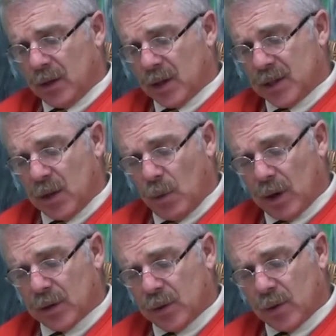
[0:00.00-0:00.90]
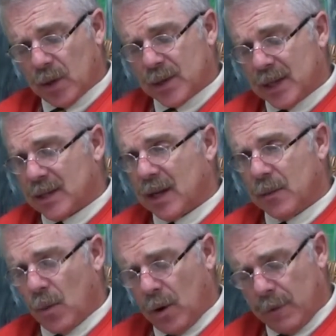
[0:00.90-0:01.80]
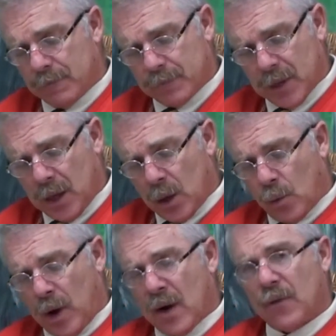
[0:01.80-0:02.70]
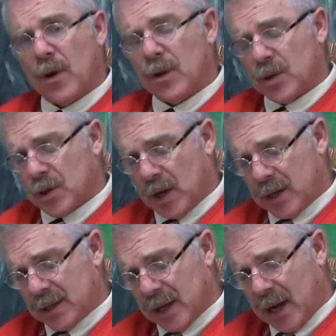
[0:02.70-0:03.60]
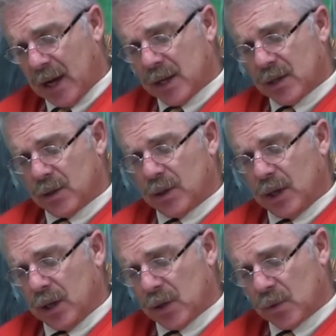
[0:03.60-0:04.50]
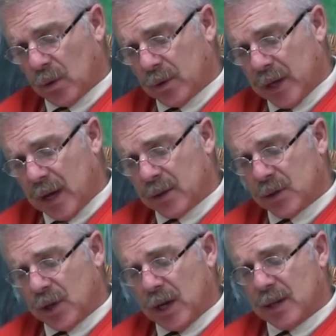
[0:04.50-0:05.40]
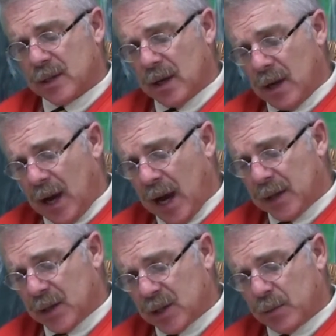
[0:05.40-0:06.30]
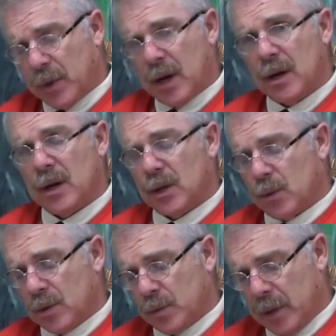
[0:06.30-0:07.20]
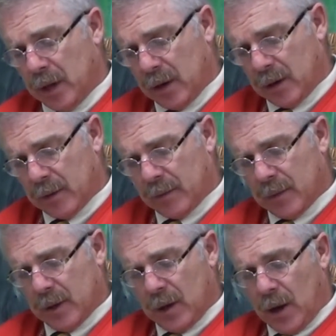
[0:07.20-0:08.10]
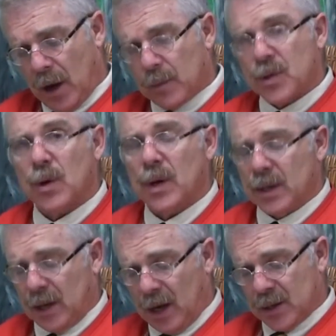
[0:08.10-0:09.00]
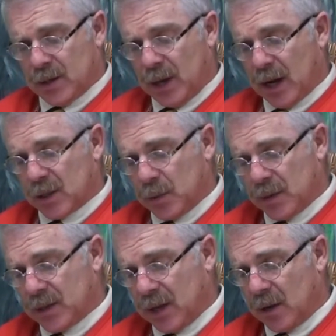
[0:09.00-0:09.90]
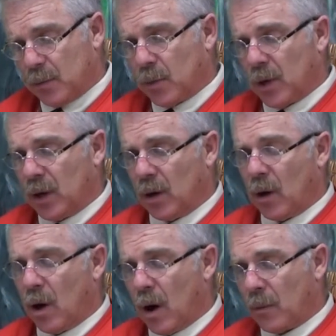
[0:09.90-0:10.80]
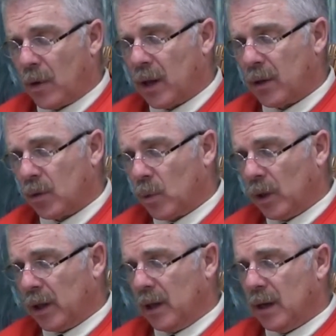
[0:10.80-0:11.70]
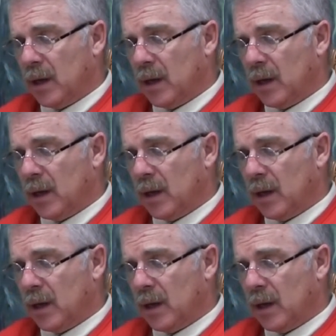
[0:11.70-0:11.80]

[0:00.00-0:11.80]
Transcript: Doesn't he want to do those things anymore? Grandfather shut his eyes and tears rolled down his cheeks and disappeared into his beard. I'm sure he does, Doc Smith said, putting her arm around little Willie.